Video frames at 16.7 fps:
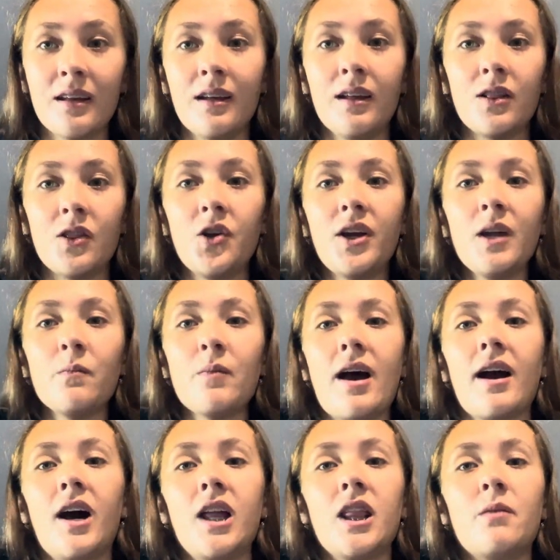Looking
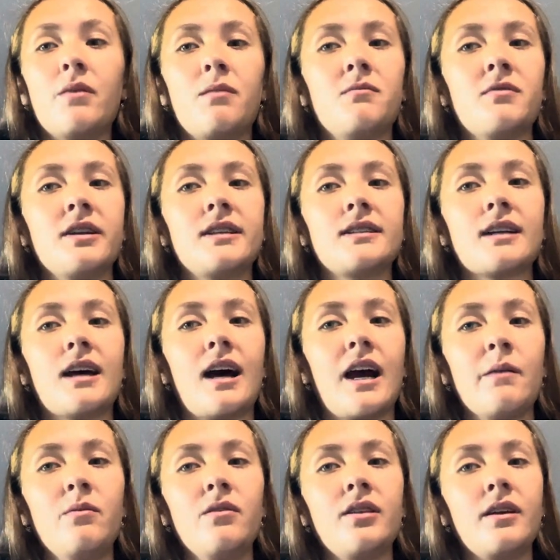back on the memories, I
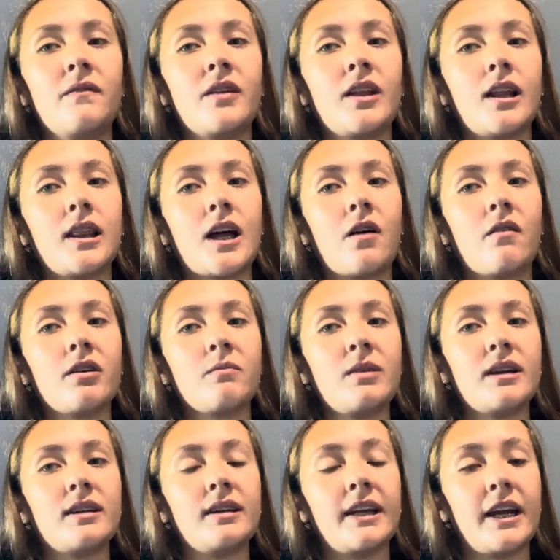believe that allowing
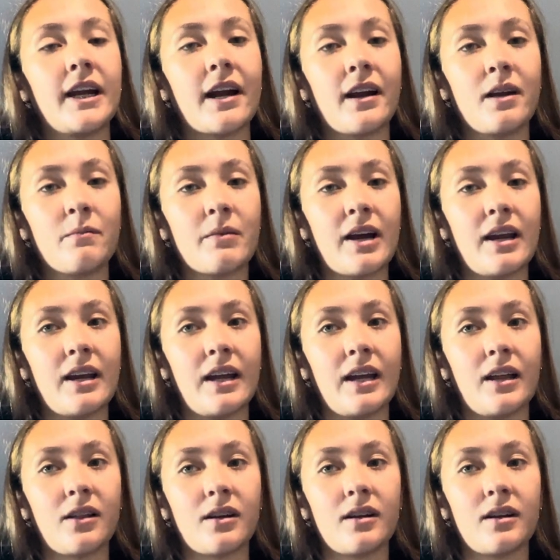me to carry my
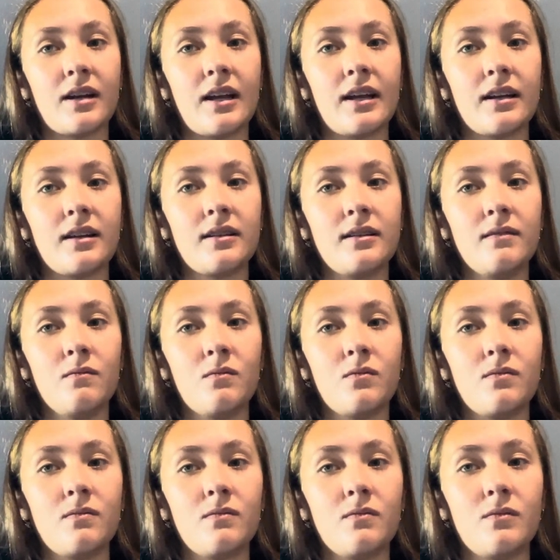inhaler
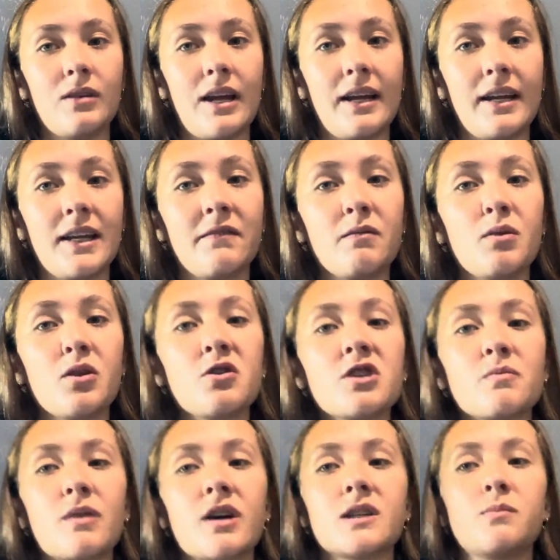and giving me the
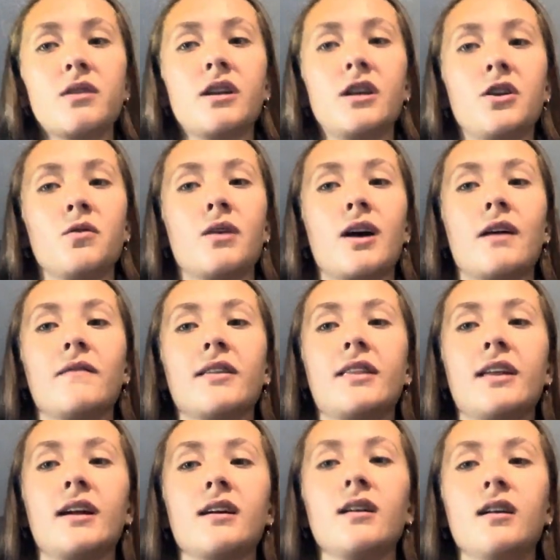responsibility to do
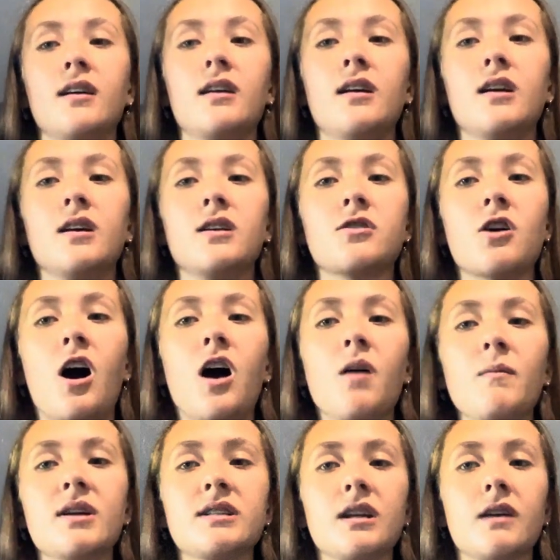everything taught
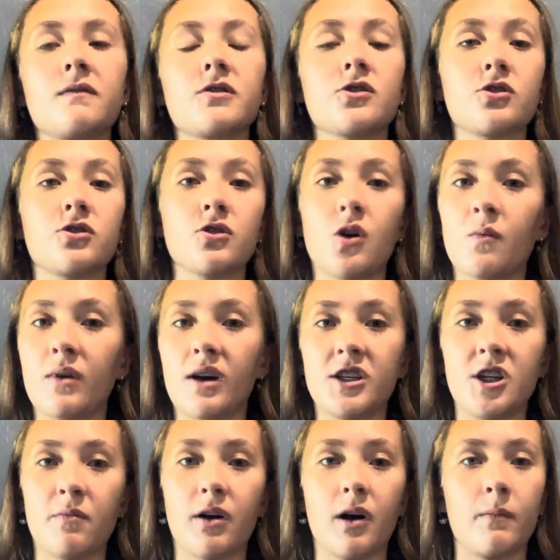myself so
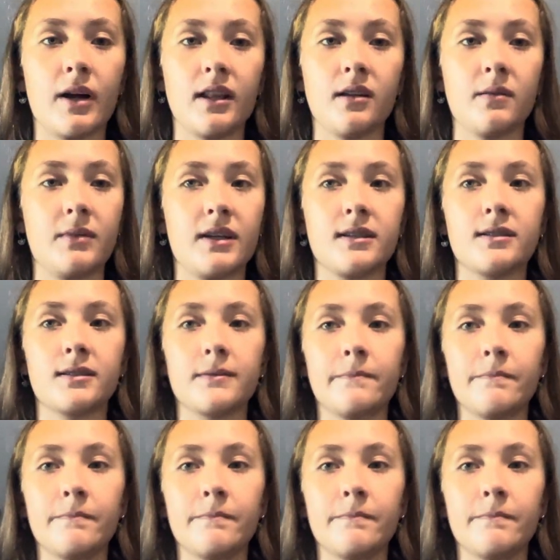much about my limits.